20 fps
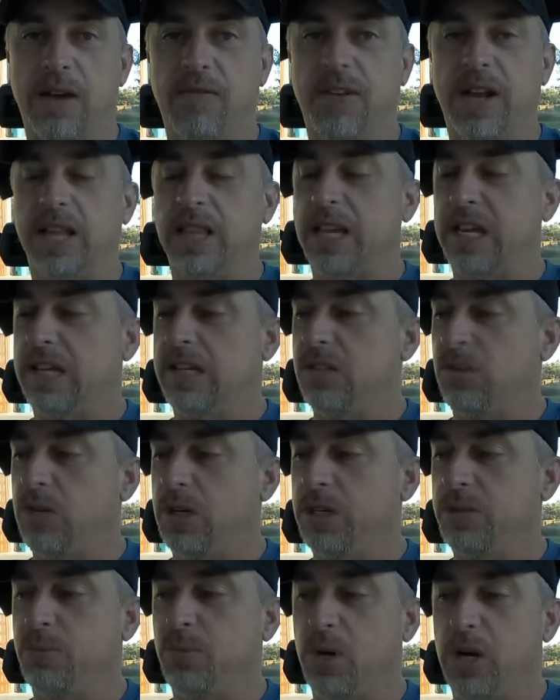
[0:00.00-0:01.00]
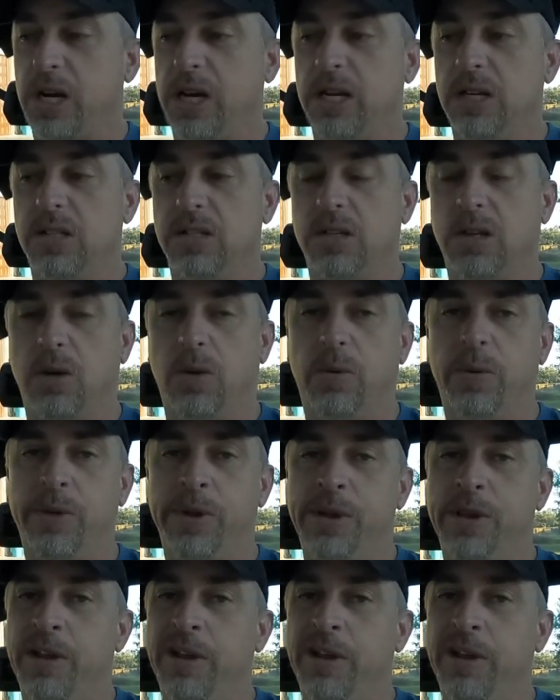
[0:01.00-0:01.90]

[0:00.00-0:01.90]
I've got the S3 springs, so